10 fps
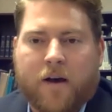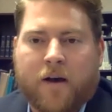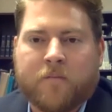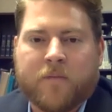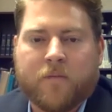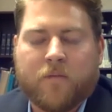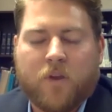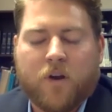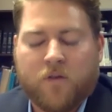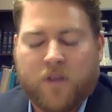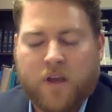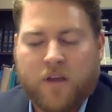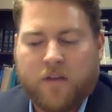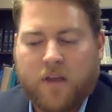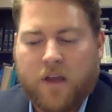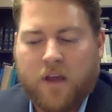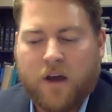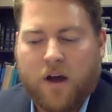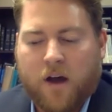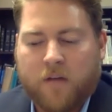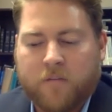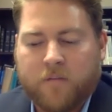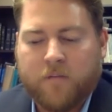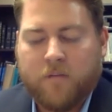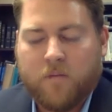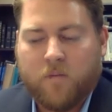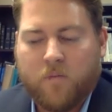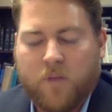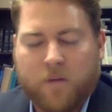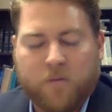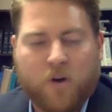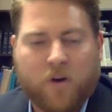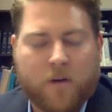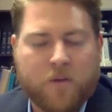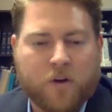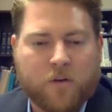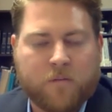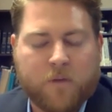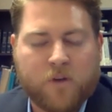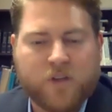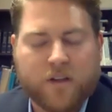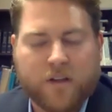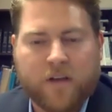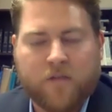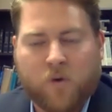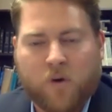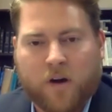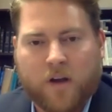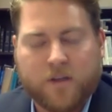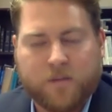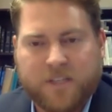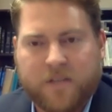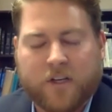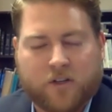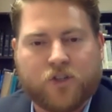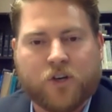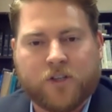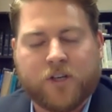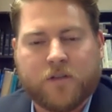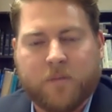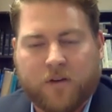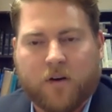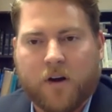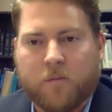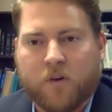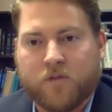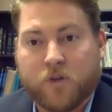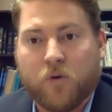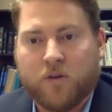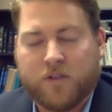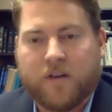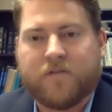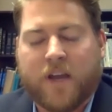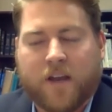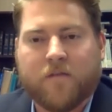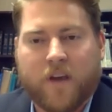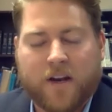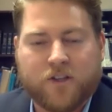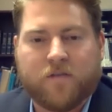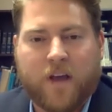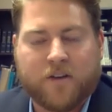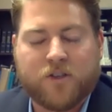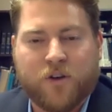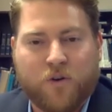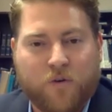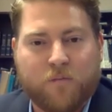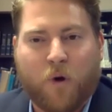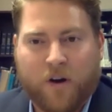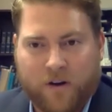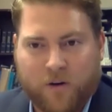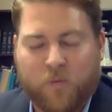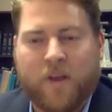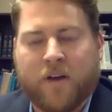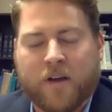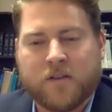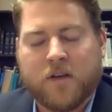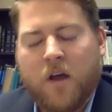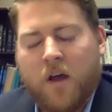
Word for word: you know, the program you're posting the link for is specific to churches, but there are a number of schools that have taken advantage of that too, who've partnered with us